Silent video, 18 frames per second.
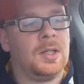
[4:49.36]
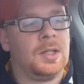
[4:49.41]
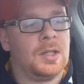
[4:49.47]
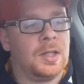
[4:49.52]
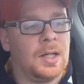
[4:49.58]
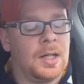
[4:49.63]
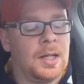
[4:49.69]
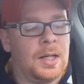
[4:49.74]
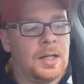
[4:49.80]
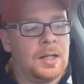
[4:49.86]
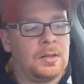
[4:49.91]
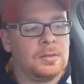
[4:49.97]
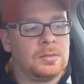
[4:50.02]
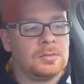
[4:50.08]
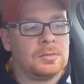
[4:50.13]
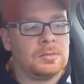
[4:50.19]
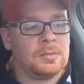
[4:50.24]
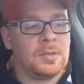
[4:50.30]

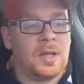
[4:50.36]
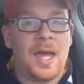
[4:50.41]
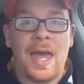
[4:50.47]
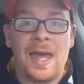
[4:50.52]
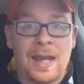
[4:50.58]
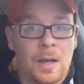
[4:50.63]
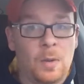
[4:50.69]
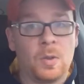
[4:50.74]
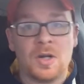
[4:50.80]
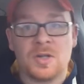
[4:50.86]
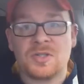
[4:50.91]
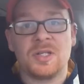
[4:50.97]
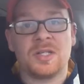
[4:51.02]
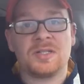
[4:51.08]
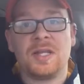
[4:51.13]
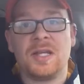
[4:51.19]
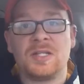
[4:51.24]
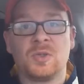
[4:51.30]
and I work
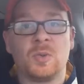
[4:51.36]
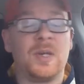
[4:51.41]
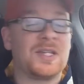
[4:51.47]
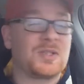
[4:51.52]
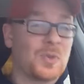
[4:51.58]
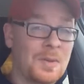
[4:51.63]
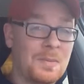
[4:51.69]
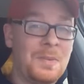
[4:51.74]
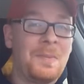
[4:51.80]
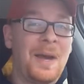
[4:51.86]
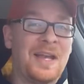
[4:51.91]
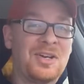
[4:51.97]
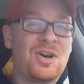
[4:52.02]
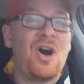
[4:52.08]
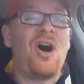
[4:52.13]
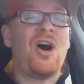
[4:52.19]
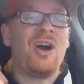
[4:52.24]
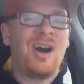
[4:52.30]
6 days a week. So I'm in my
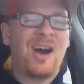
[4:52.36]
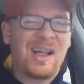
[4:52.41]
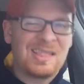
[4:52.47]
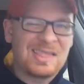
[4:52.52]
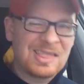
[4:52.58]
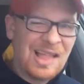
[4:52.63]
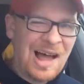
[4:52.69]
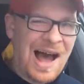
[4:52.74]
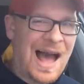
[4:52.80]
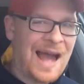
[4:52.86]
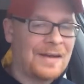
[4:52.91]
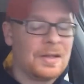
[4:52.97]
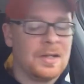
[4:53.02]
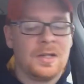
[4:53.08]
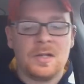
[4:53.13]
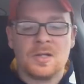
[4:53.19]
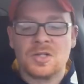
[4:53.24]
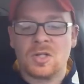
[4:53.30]
car a lot.
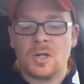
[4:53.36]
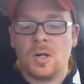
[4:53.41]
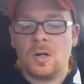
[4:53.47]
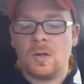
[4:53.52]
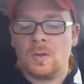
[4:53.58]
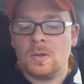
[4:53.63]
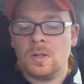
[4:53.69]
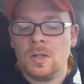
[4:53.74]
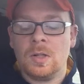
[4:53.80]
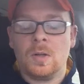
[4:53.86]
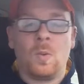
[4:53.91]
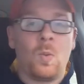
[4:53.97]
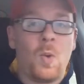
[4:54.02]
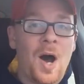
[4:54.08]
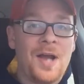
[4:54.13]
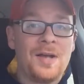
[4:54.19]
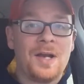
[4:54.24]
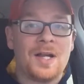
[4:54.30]
So
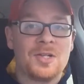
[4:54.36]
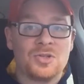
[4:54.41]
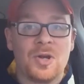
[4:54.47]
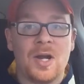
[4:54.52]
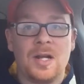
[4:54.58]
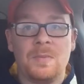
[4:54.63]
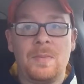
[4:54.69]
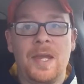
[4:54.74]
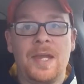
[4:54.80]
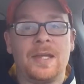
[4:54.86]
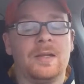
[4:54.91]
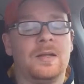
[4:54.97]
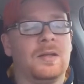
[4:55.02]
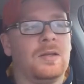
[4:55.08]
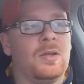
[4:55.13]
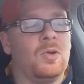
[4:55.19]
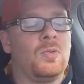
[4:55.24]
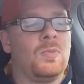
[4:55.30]
why not try to make it a
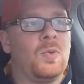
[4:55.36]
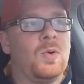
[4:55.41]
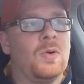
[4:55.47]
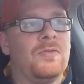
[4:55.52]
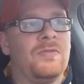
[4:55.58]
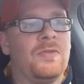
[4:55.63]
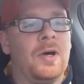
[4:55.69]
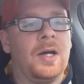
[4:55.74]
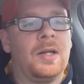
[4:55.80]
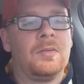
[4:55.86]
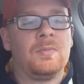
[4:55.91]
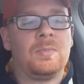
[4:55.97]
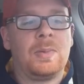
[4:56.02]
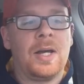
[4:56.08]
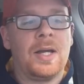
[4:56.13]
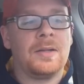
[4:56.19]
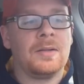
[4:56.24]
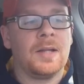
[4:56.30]
little more fun?
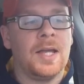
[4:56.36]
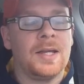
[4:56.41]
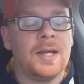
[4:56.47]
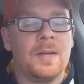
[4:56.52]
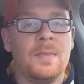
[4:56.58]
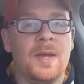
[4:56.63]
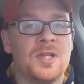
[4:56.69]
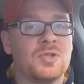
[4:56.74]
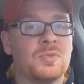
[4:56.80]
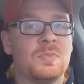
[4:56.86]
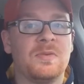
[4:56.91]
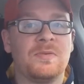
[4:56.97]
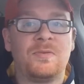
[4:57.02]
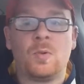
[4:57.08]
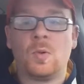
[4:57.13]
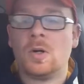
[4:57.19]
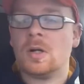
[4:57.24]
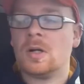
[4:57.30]
But like I mentioned
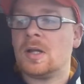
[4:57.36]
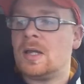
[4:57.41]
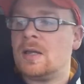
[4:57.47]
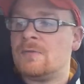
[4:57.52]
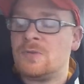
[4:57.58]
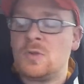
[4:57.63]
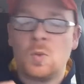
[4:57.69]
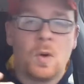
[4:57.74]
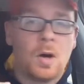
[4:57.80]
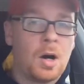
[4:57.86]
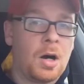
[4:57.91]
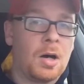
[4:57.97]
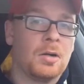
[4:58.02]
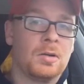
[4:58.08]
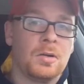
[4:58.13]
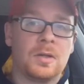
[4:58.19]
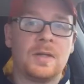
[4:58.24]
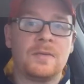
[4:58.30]
before, if you are
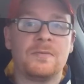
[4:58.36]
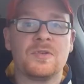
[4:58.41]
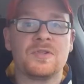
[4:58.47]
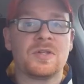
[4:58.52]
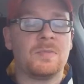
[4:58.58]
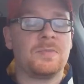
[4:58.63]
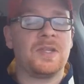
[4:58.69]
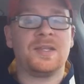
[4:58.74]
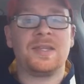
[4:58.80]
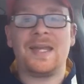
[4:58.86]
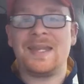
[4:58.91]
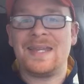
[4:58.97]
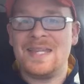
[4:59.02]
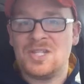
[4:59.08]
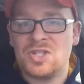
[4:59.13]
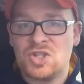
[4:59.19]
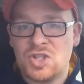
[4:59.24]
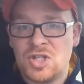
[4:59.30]
looking for something that
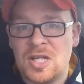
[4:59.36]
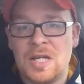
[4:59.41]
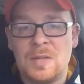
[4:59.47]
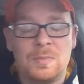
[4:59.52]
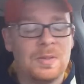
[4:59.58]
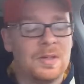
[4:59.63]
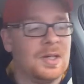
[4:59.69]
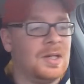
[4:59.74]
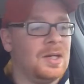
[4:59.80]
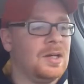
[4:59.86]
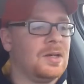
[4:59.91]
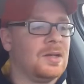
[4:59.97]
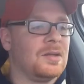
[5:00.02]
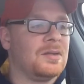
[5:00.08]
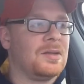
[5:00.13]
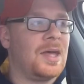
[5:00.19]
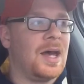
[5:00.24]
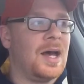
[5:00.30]
is cheap,
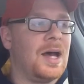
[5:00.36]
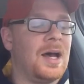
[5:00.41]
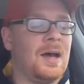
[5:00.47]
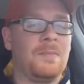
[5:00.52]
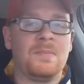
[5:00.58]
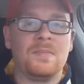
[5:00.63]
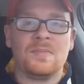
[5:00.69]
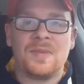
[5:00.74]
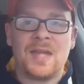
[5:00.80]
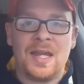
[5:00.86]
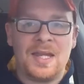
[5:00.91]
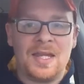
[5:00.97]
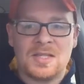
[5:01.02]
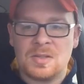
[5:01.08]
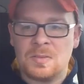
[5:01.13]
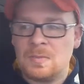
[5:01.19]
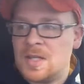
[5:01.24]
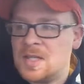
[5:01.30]
that
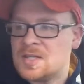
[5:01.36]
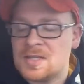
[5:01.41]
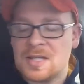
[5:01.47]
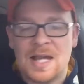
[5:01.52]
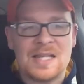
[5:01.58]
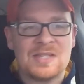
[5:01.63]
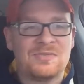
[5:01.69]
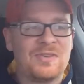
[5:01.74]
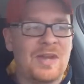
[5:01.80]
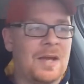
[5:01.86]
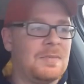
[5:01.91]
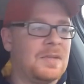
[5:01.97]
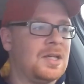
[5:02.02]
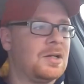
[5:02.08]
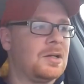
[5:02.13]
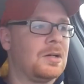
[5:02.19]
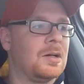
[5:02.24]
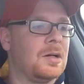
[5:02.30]
is a mid-size family
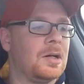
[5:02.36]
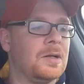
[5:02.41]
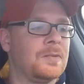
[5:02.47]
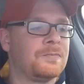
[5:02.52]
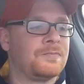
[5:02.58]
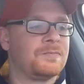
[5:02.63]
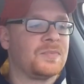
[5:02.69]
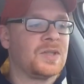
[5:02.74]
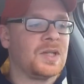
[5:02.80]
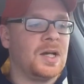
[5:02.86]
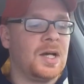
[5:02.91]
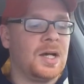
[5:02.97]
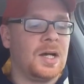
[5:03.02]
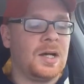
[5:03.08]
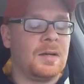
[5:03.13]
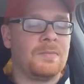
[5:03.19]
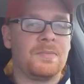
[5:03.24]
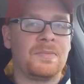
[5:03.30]
car,
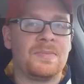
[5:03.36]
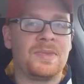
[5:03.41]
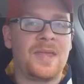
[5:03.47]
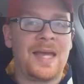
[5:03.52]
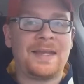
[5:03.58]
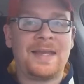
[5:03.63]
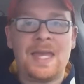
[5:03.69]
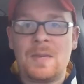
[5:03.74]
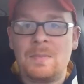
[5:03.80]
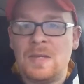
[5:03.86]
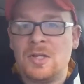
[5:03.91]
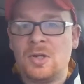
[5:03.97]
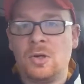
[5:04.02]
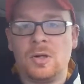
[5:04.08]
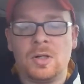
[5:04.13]
that can be good